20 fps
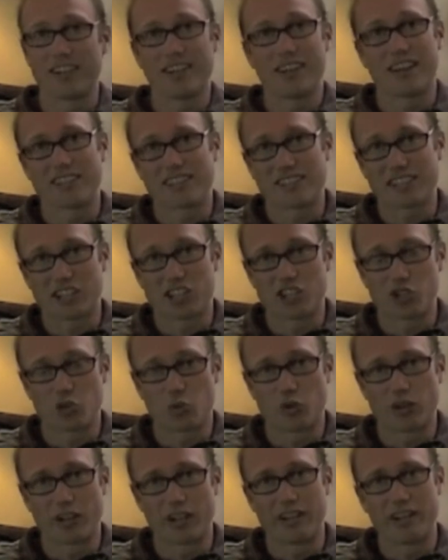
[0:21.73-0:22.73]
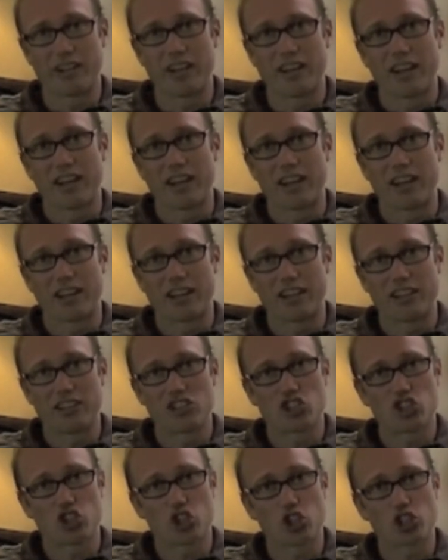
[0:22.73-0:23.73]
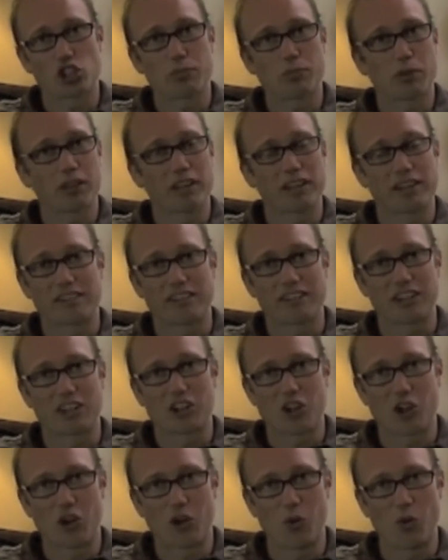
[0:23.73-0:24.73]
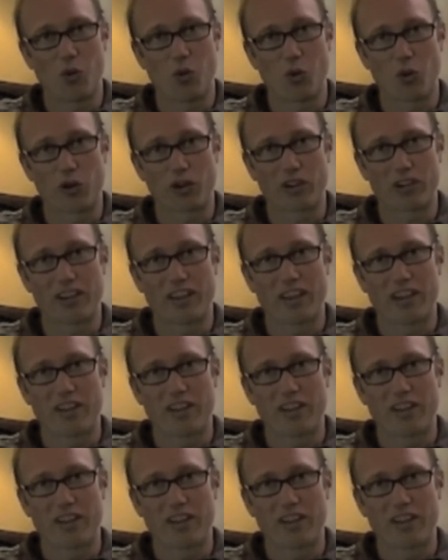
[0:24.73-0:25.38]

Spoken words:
as I joined his church planting cohort